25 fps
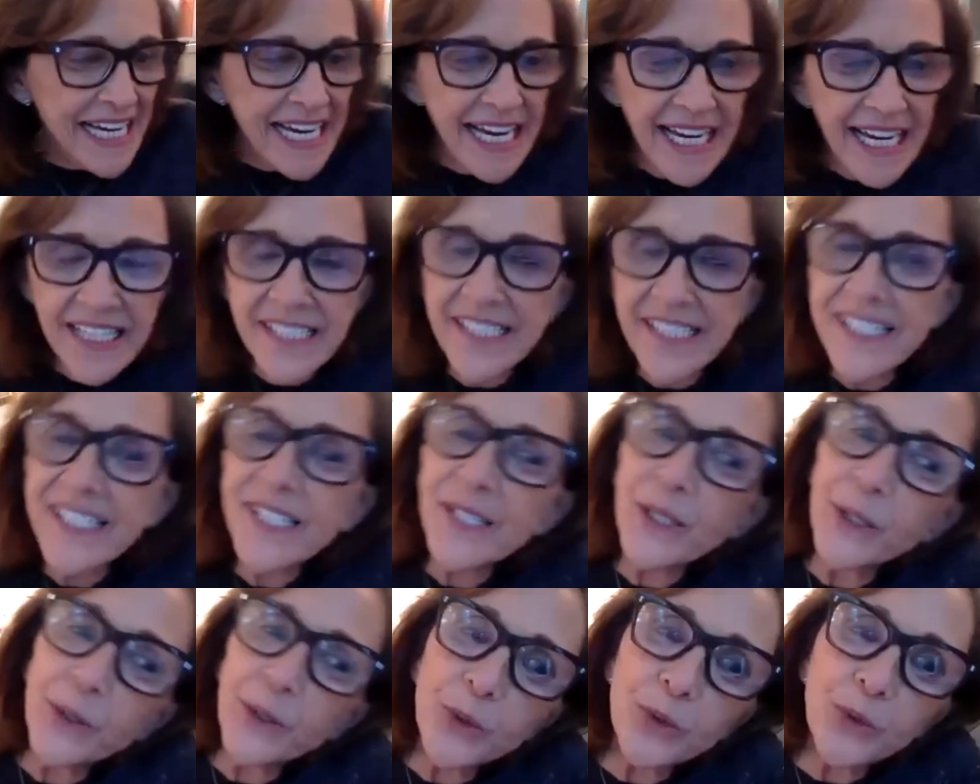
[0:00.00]
And
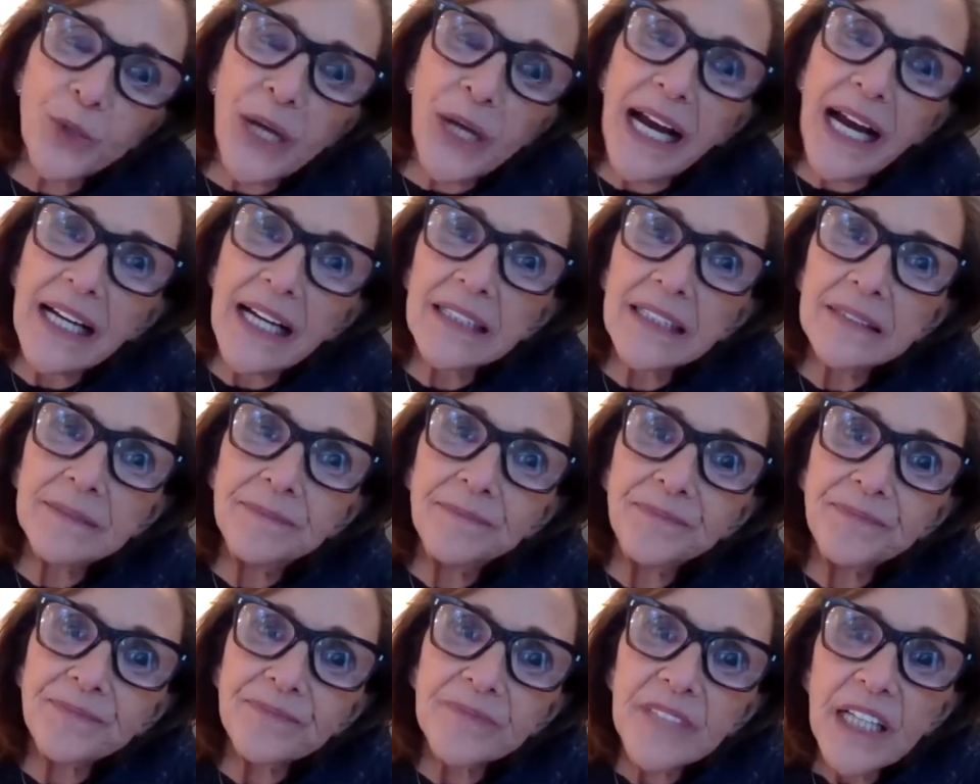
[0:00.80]
so
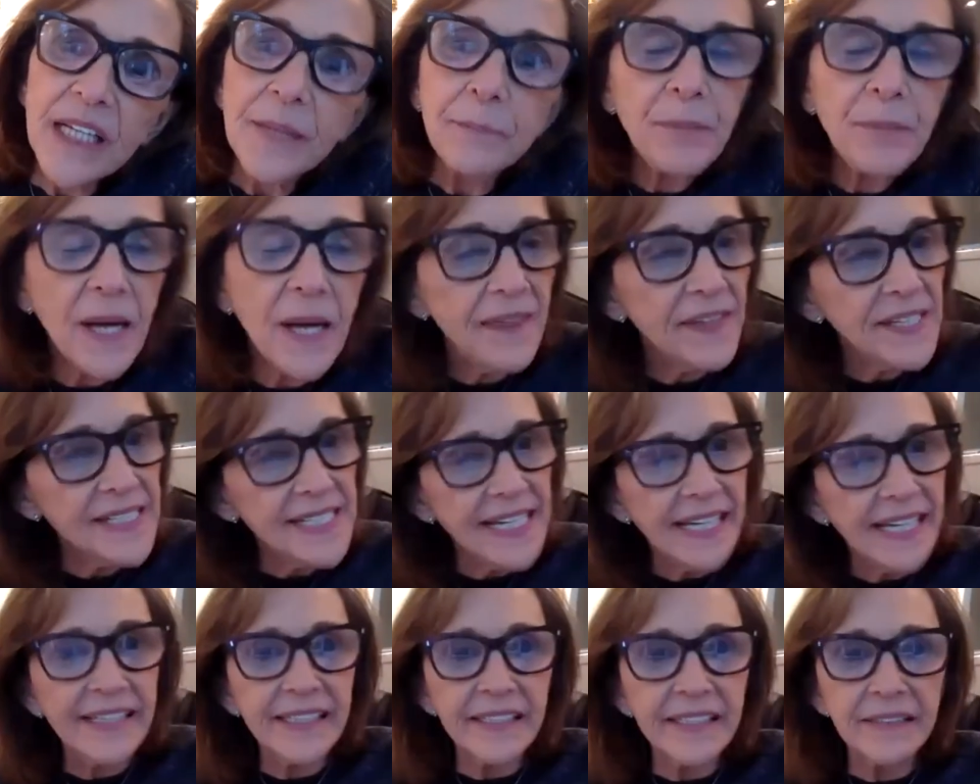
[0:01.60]
by the
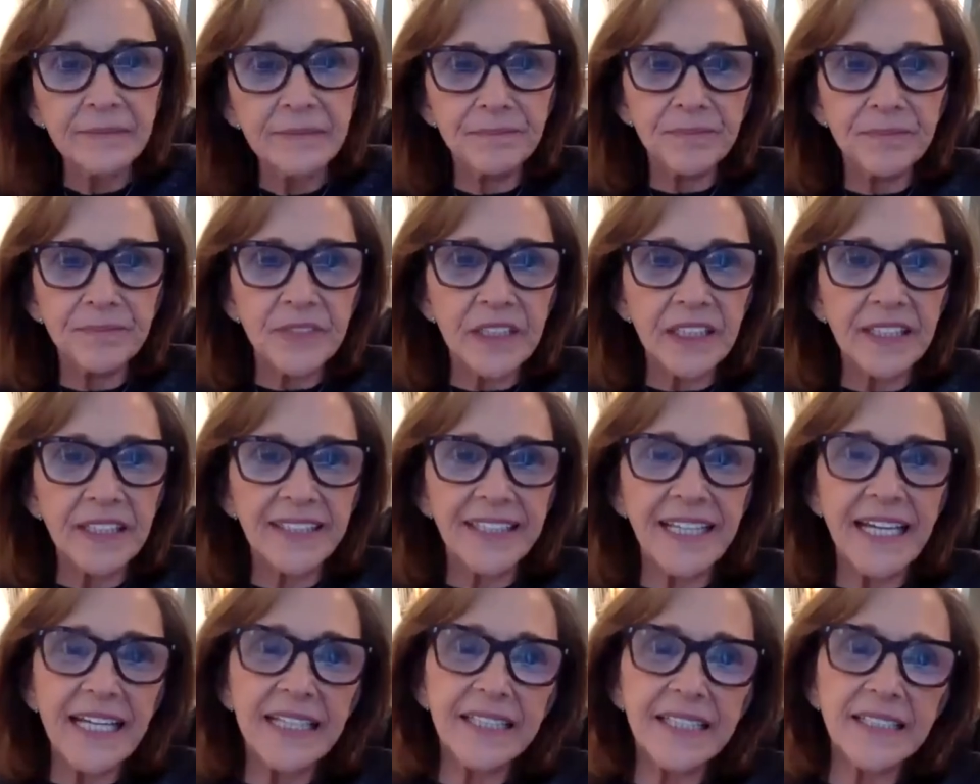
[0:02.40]
time
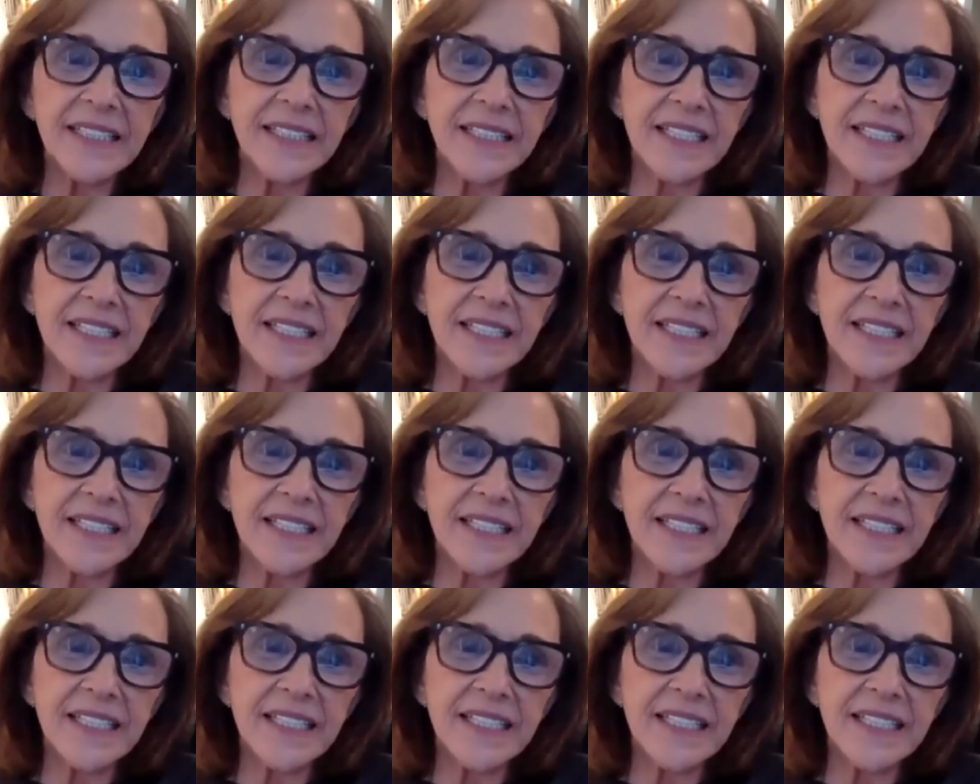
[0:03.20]
that